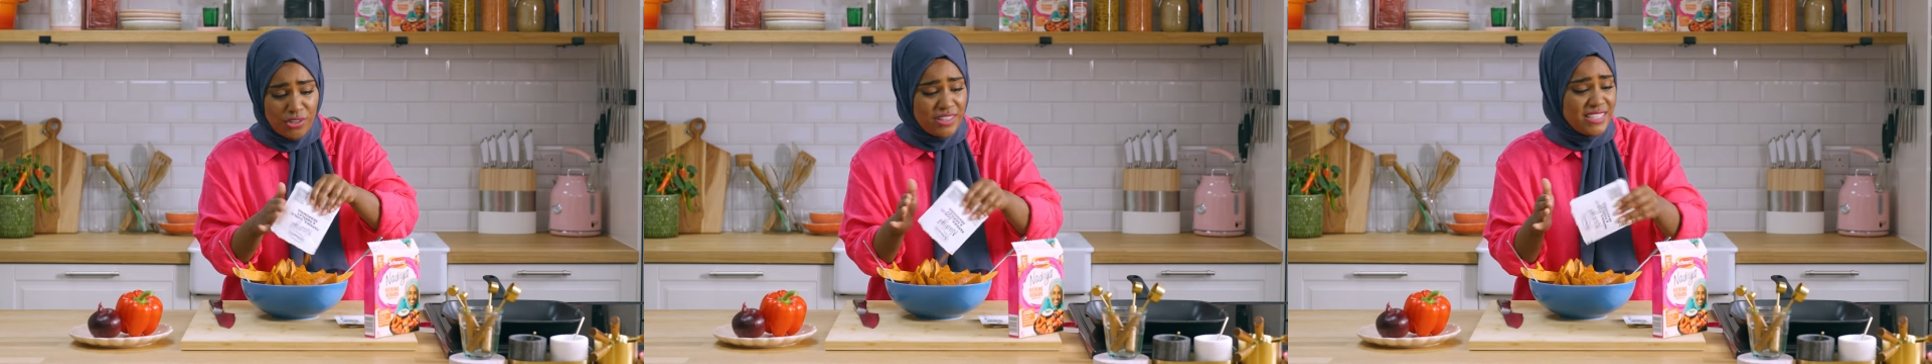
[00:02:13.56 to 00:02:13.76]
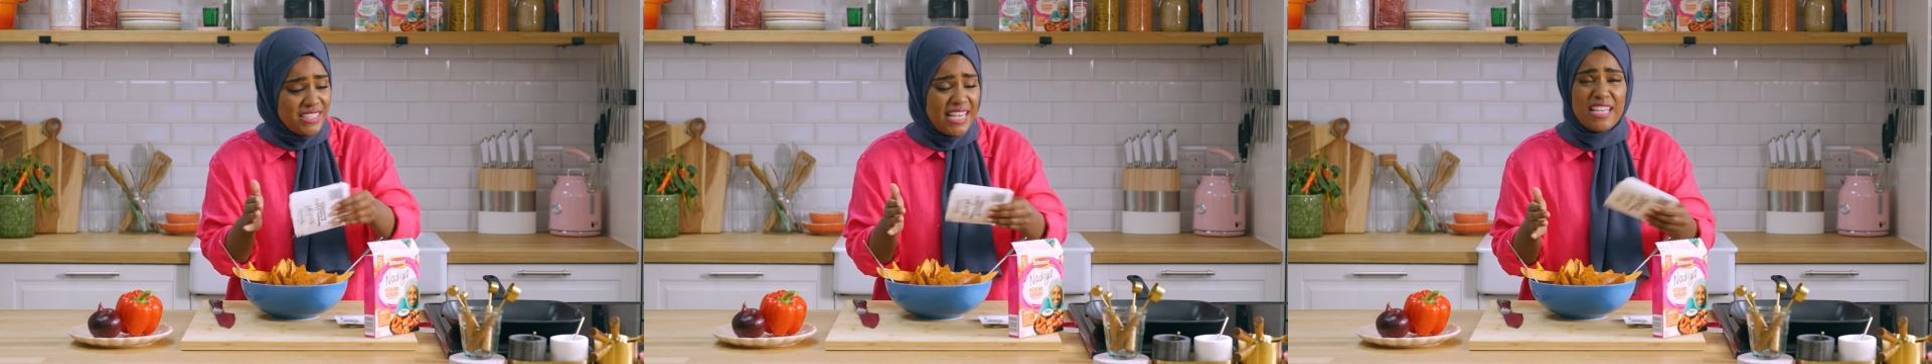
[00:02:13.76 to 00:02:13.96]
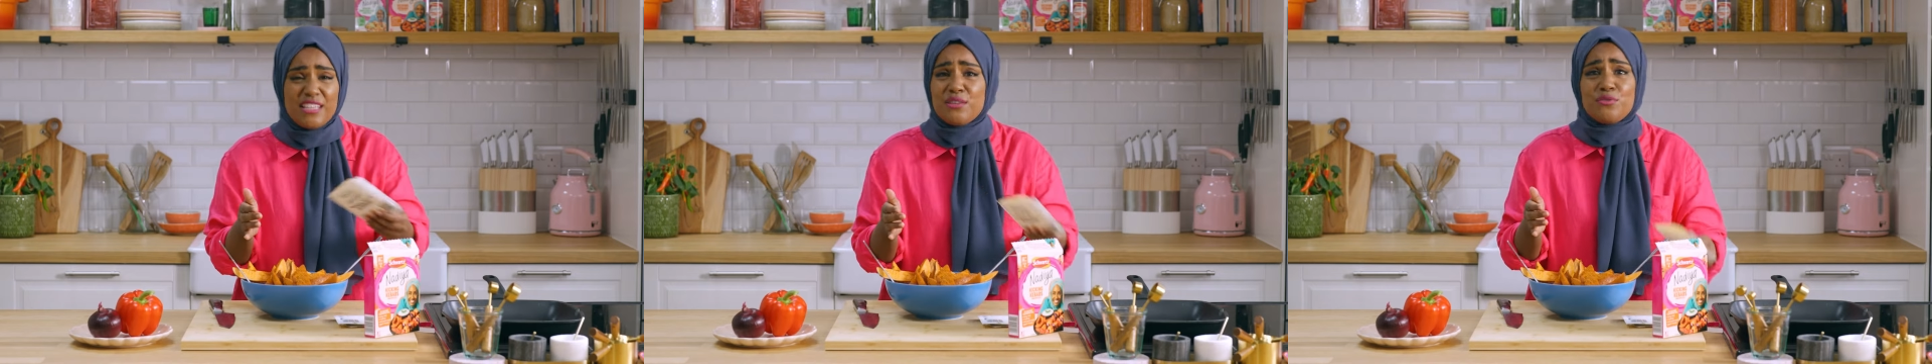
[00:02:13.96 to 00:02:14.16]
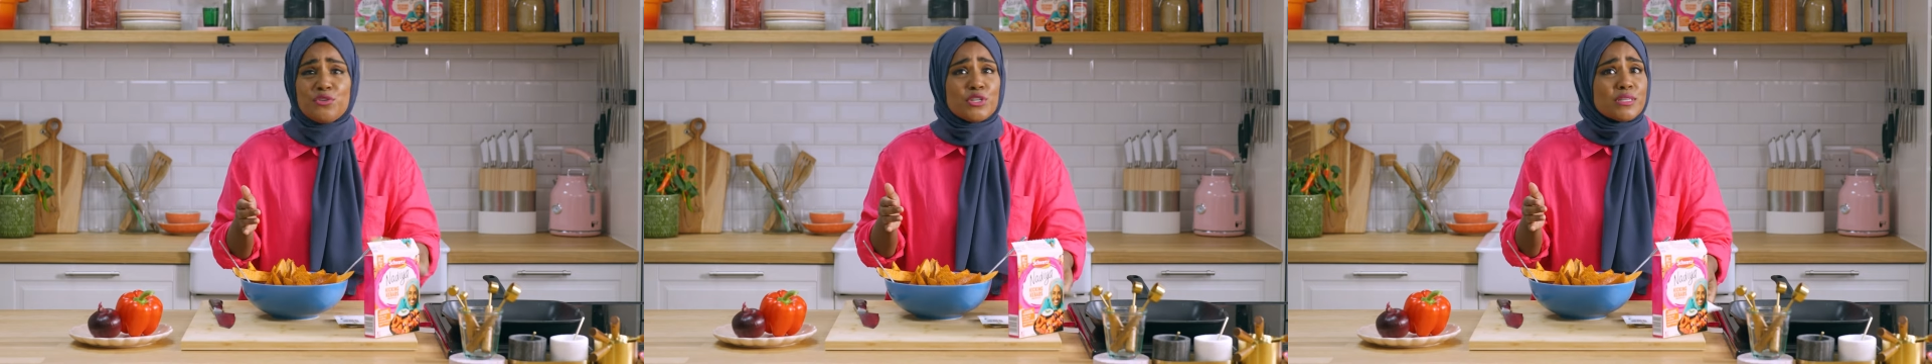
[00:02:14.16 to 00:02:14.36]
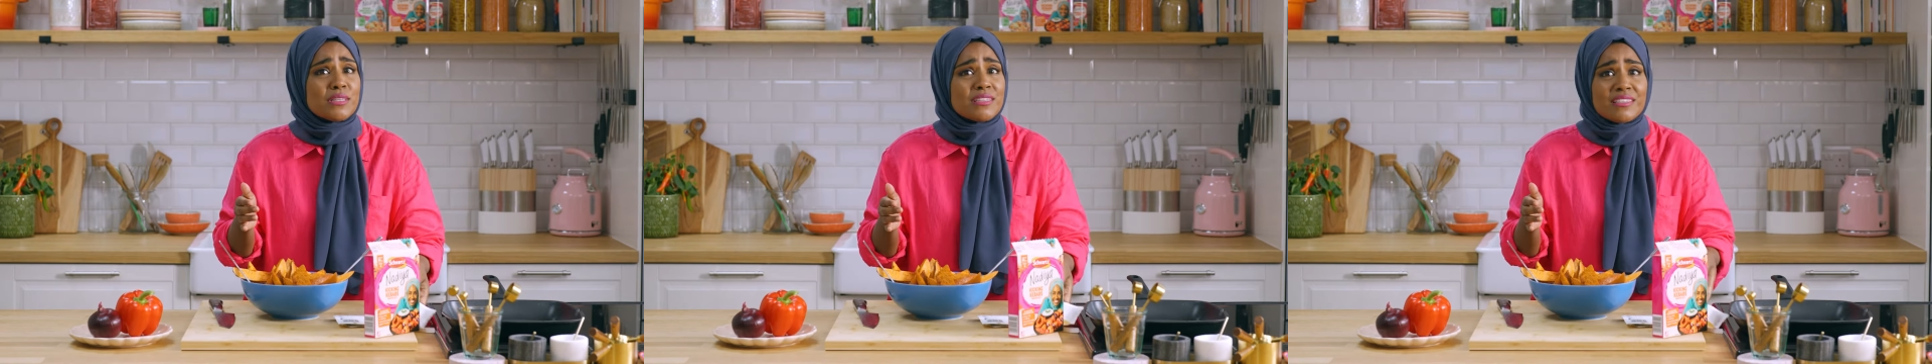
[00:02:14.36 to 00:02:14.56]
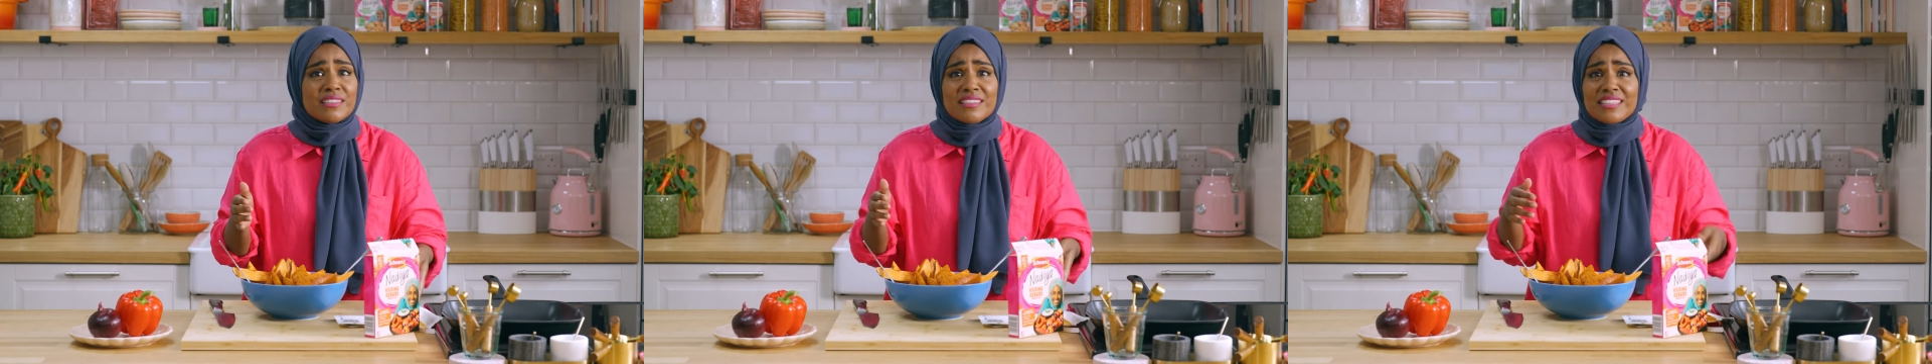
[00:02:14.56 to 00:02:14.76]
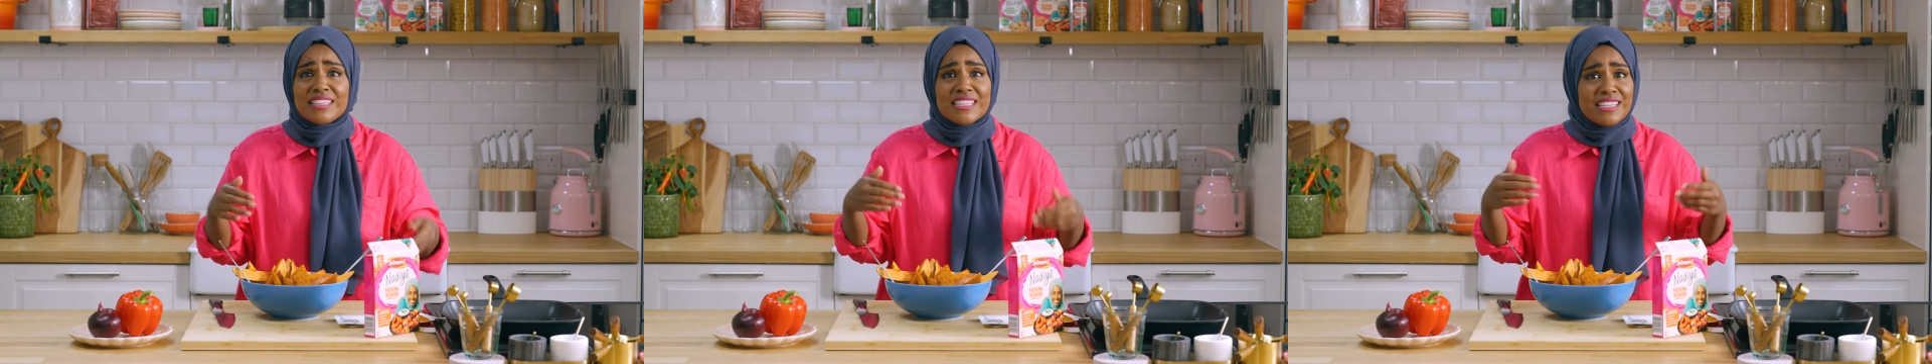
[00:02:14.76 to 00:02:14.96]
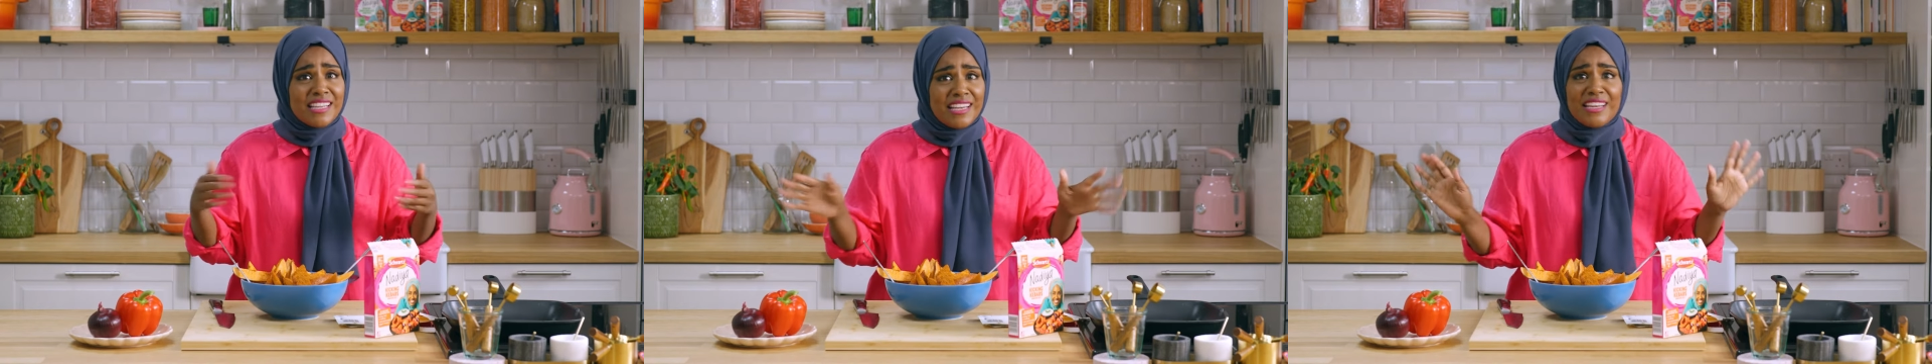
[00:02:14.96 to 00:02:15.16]
are the days of just
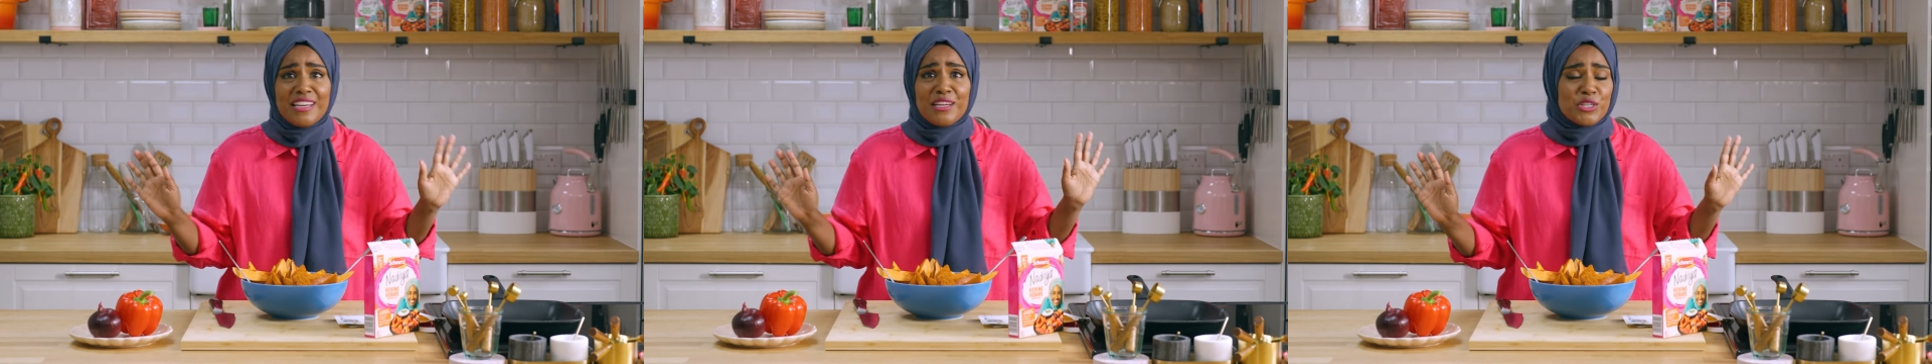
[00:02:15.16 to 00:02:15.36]
sticking in a